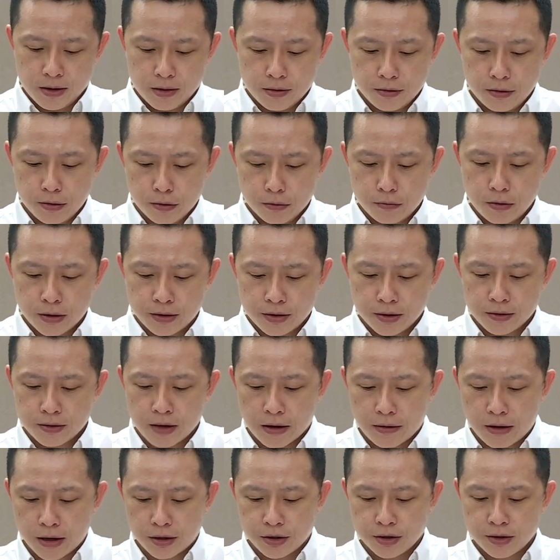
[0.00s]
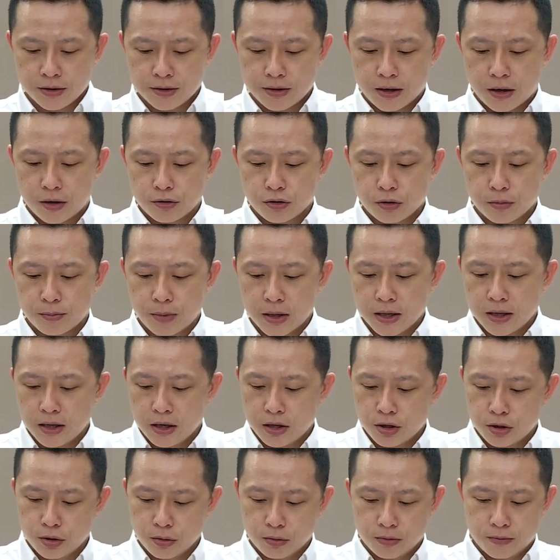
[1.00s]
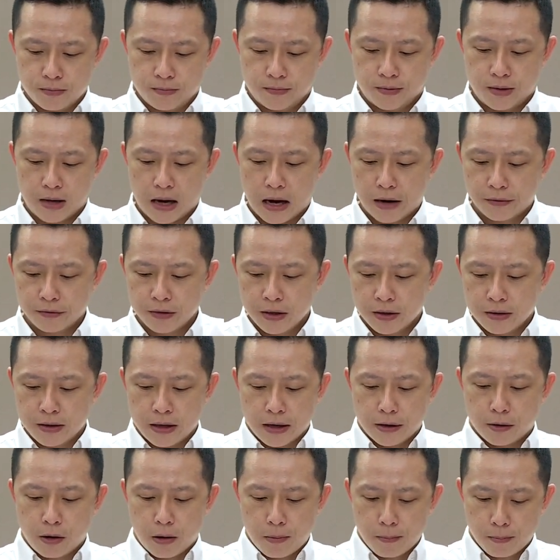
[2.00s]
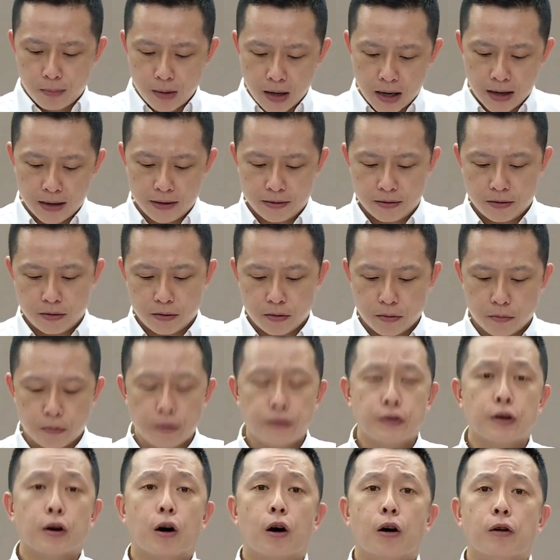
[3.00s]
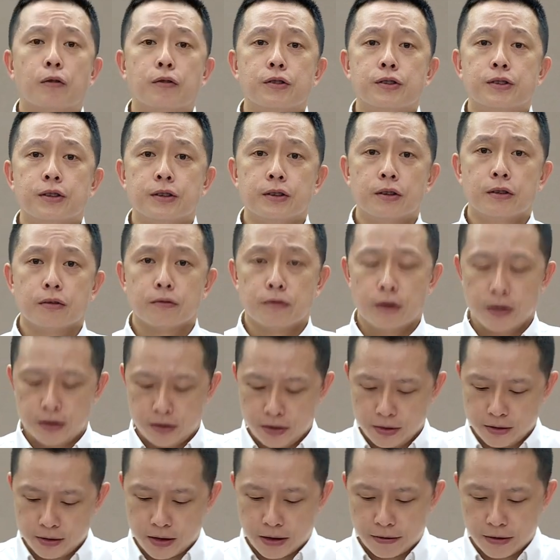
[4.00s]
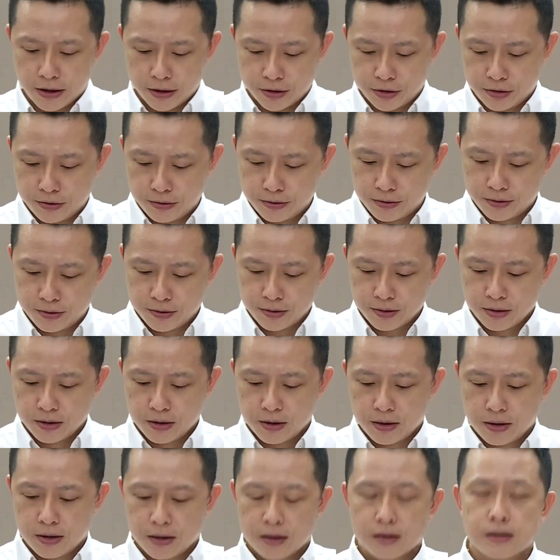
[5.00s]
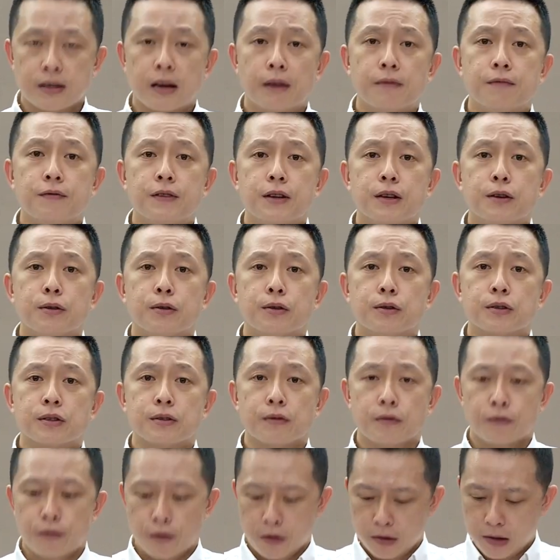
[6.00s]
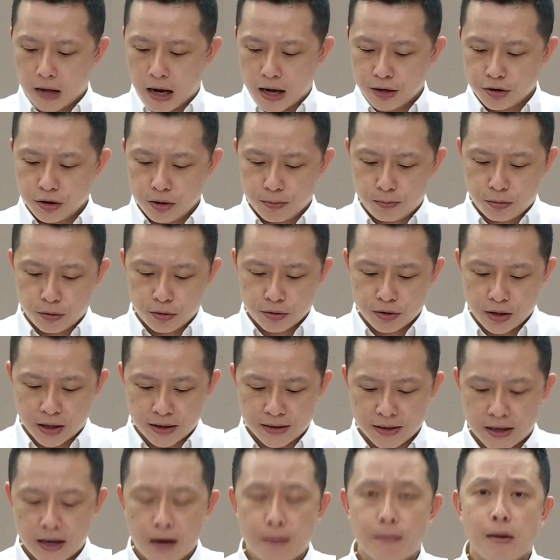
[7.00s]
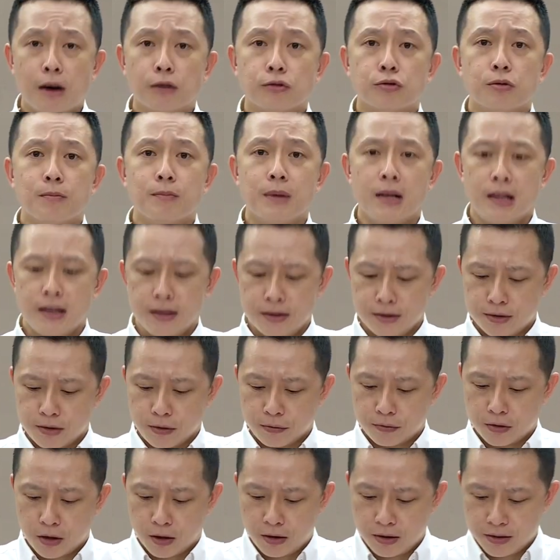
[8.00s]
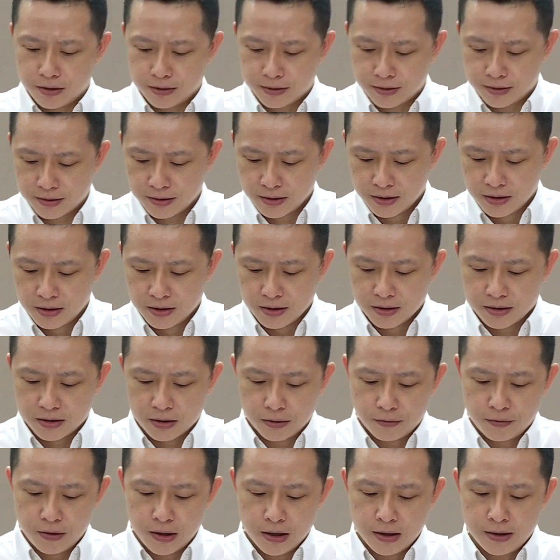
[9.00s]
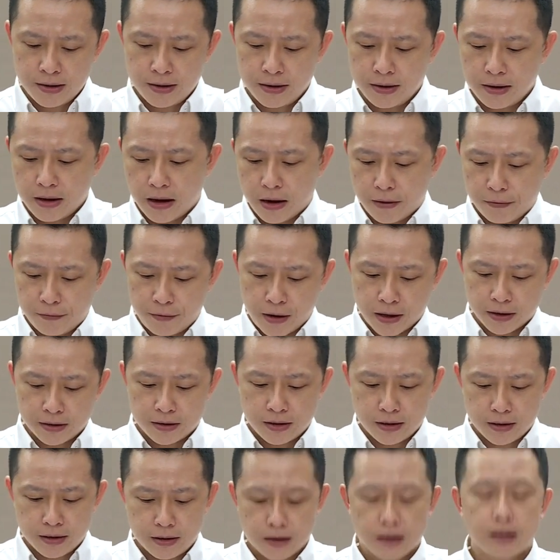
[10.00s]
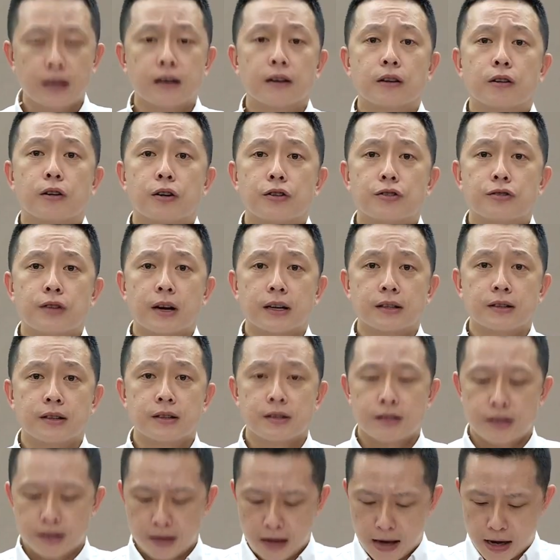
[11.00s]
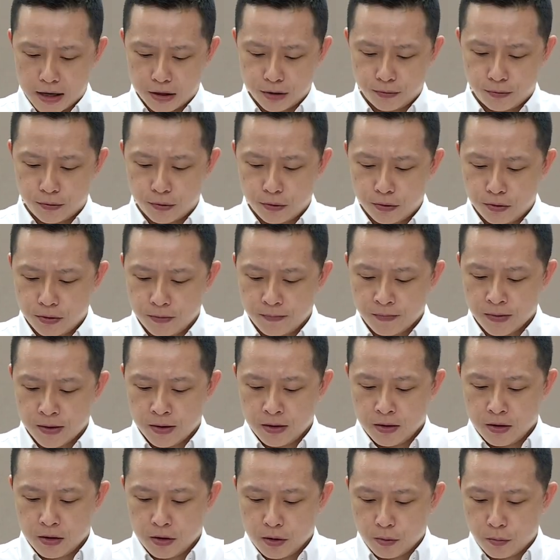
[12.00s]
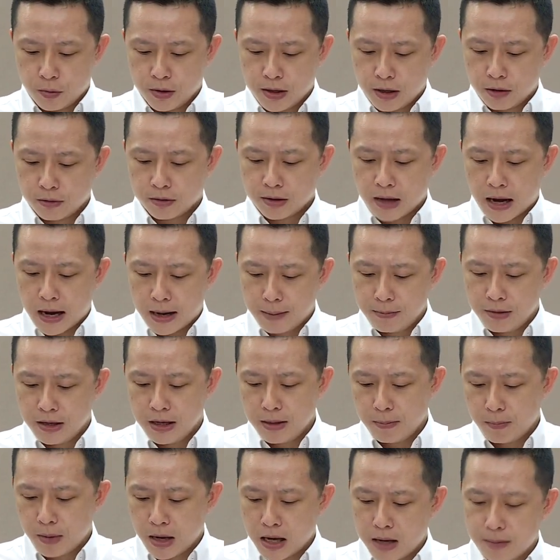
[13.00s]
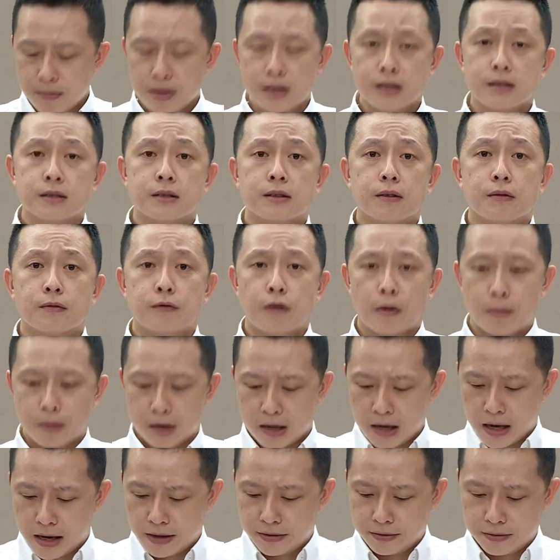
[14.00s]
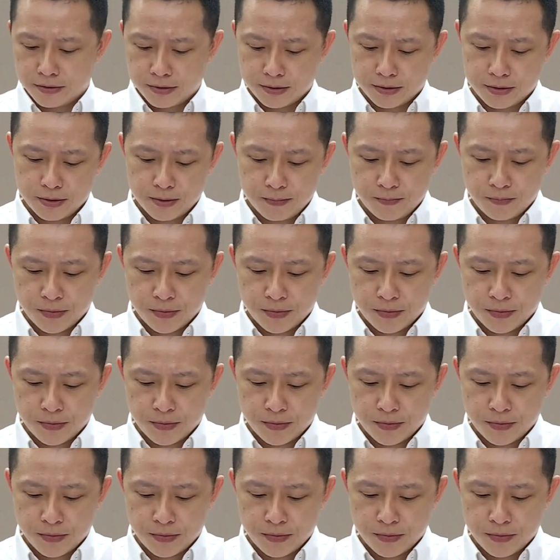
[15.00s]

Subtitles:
New written directions are also being issued after they complied with the original written directions. Some VOs for larger projects can amount to millions of dollars, severely affecting contractors' cash flow without timely payments from clients.